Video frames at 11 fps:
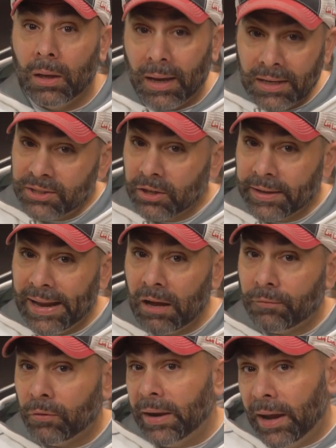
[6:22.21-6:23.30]
I stuck it
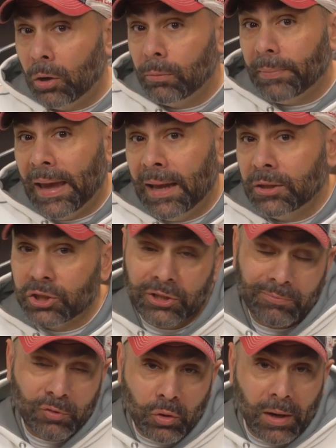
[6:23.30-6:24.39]
out for now and
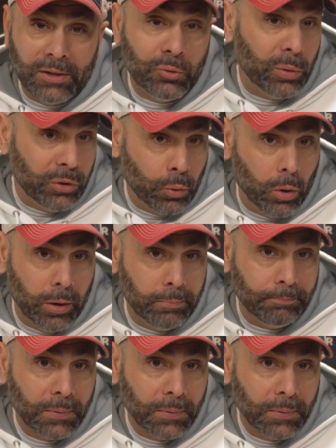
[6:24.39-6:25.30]
just tried to ignore it.